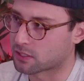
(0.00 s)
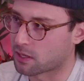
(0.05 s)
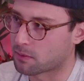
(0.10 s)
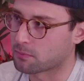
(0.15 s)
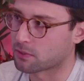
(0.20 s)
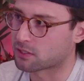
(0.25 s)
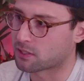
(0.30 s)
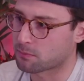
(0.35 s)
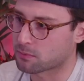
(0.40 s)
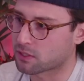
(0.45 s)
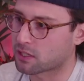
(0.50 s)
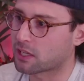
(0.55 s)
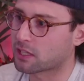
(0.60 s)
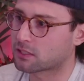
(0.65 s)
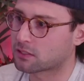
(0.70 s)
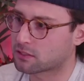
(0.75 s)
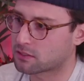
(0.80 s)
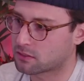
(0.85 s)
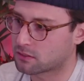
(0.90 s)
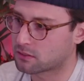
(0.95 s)
for December. December,
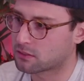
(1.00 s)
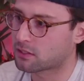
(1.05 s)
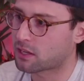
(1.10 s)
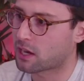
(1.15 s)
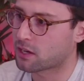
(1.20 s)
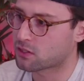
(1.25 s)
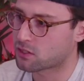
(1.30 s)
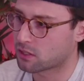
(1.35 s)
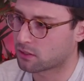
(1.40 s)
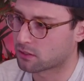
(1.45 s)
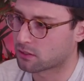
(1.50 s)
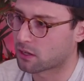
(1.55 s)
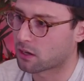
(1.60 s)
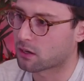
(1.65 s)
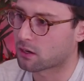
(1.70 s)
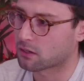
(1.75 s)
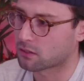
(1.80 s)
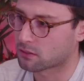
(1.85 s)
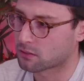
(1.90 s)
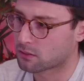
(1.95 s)
it's kind of chilly
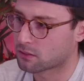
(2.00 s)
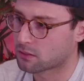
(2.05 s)
there.